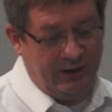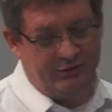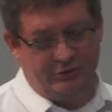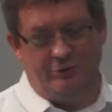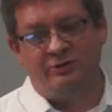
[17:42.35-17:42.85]
And
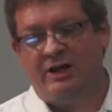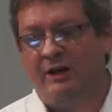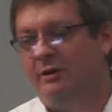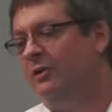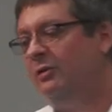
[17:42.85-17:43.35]
it turns
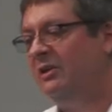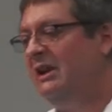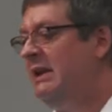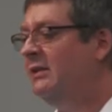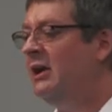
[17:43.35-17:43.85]
out
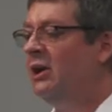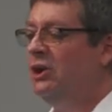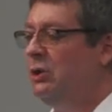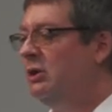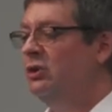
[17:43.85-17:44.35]
underneath,
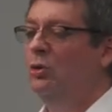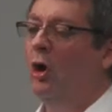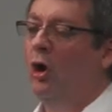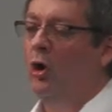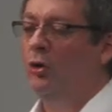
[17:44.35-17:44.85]
you can do
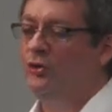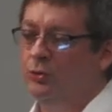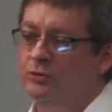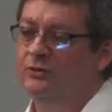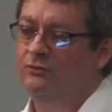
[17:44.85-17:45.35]
all
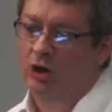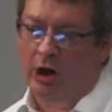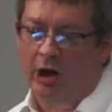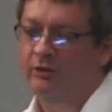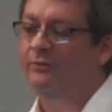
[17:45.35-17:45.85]
sorts of
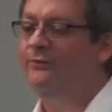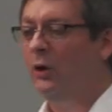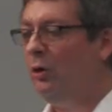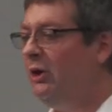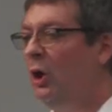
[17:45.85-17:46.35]

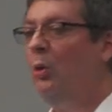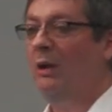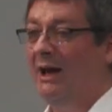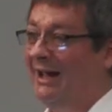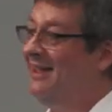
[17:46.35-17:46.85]
non-folio
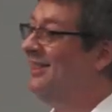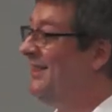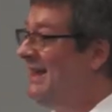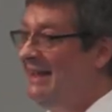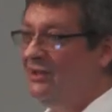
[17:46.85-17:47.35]
like
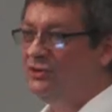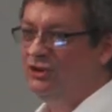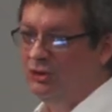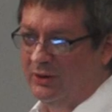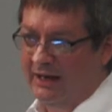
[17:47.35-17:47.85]
things
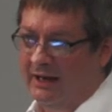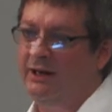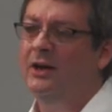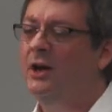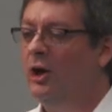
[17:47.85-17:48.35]
to
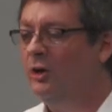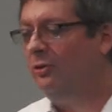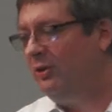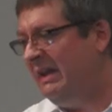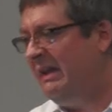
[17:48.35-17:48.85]
that
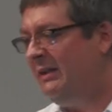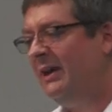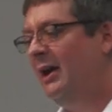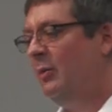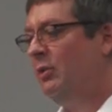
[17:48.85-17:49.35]
underneath
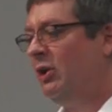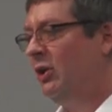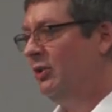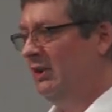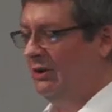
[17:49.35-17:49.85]

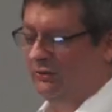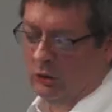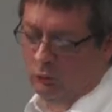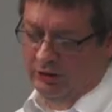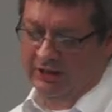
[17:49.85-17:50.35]
because it is
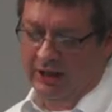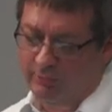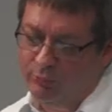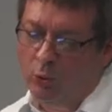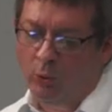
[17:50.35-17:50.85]
only
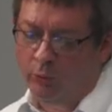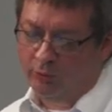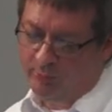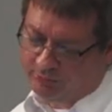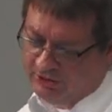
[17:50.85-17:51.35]
a poor
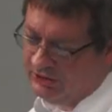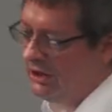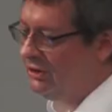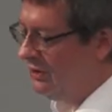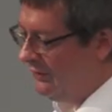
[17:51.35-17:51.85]

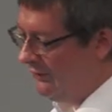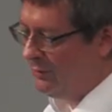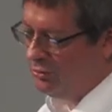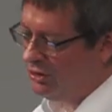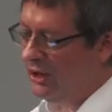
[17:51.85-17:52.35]
representation of that
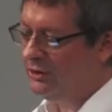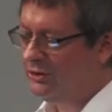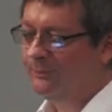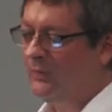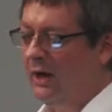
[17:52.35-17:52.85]
abstraction